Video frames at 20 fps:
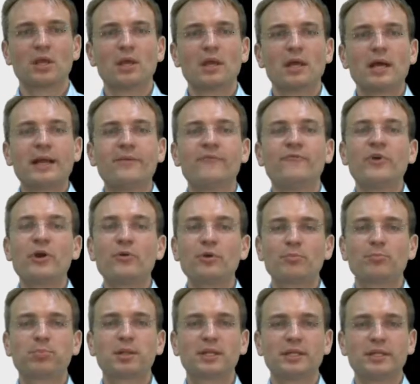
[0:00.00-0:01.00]
I'm very
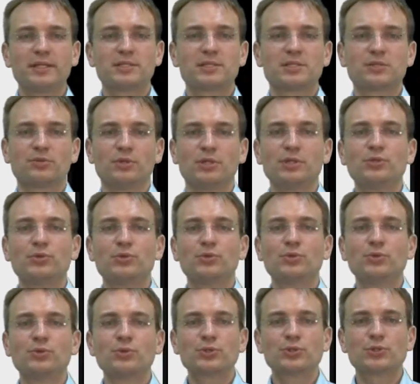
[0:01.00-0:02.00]
pleased to
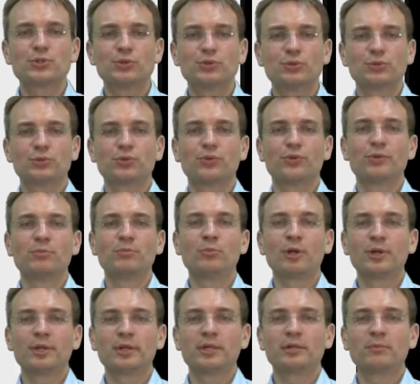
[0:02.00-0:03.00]
introduce you to the
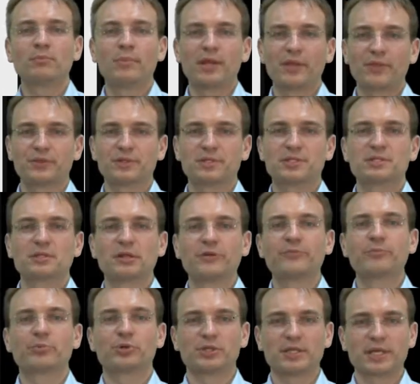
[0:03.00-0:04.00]
modern methods of
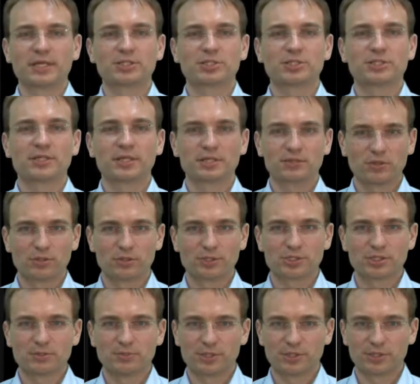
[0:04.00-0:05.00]
production
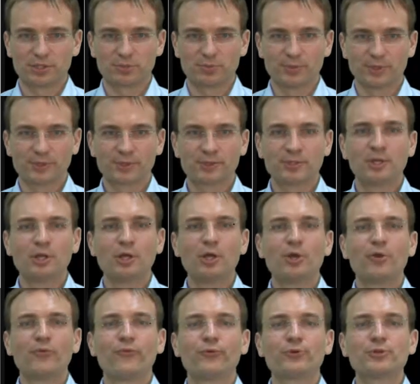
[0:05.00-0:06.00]
technology management.
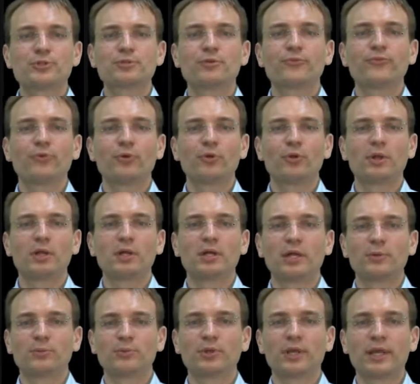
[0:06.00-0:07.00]
First of all, I
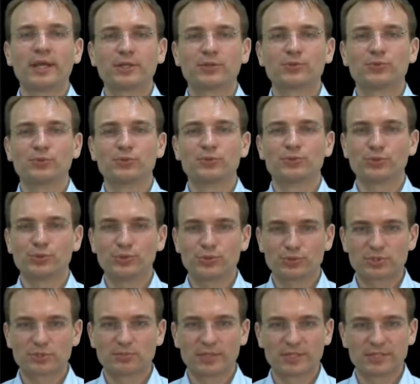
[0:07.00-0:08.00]
would like to
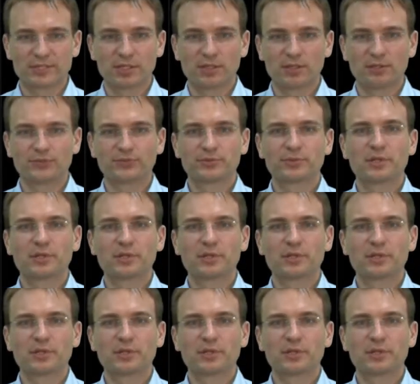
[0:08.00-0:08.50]
introduce myself.